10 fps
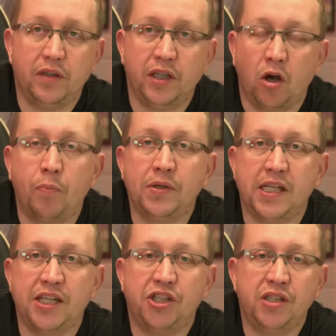the
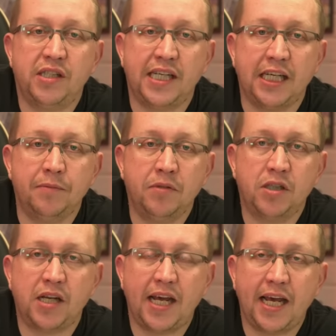opposition team
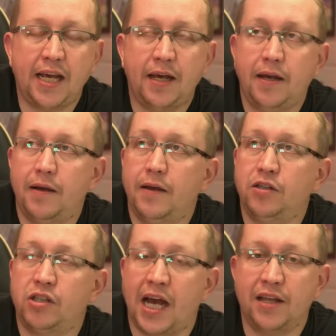has
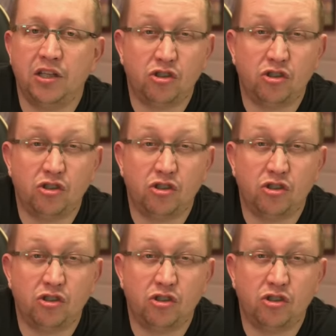either